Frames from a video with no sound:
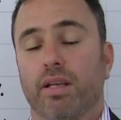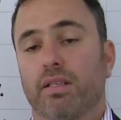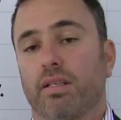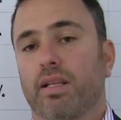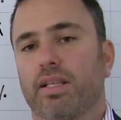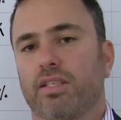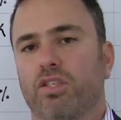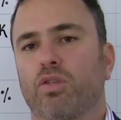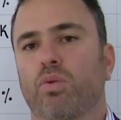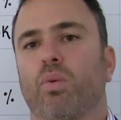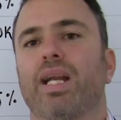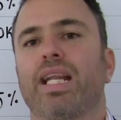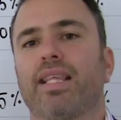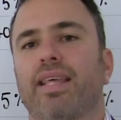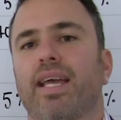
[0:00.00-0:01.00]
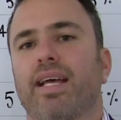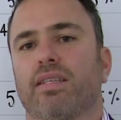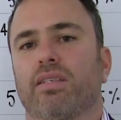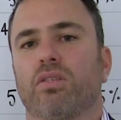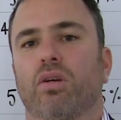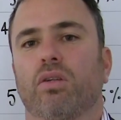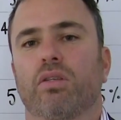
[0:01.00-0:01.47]
So that's
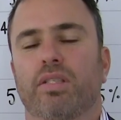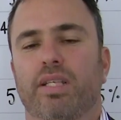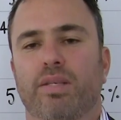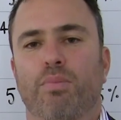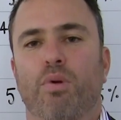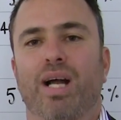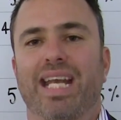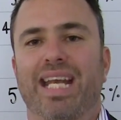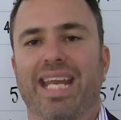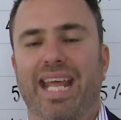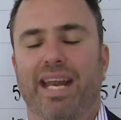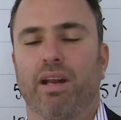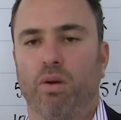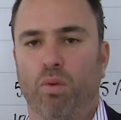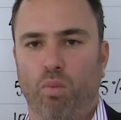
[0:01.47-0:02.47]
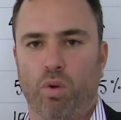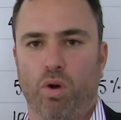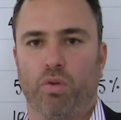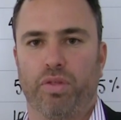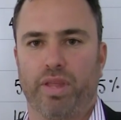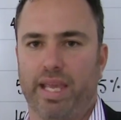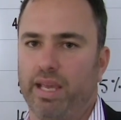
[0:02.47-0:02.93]
$20,000 is my net
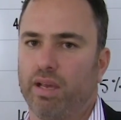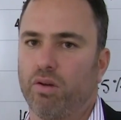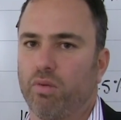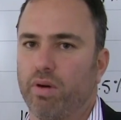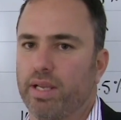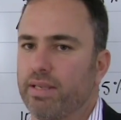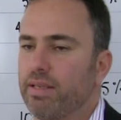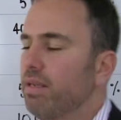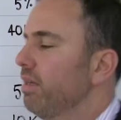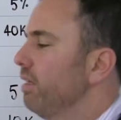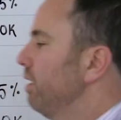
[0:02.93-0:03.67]
wealth increase